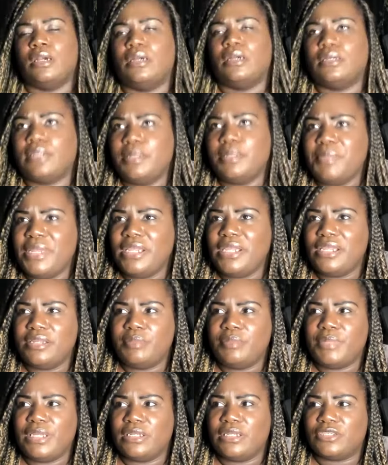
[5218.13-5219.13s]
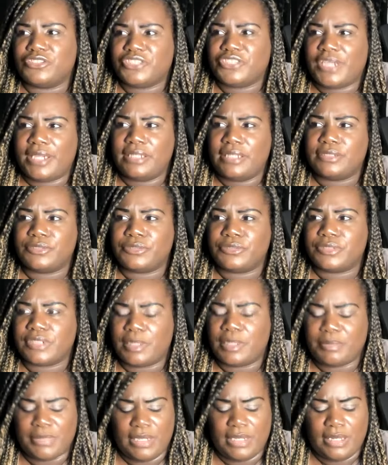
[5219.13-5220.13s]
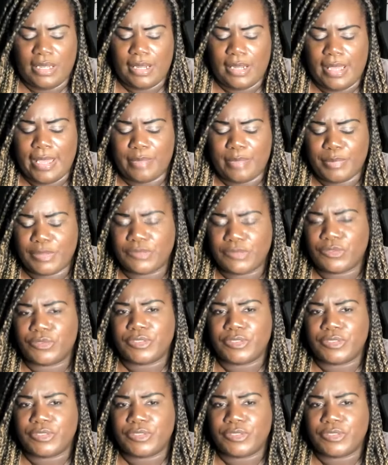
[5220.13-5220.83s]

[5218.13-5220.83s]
That may end up being a chase or something that happens,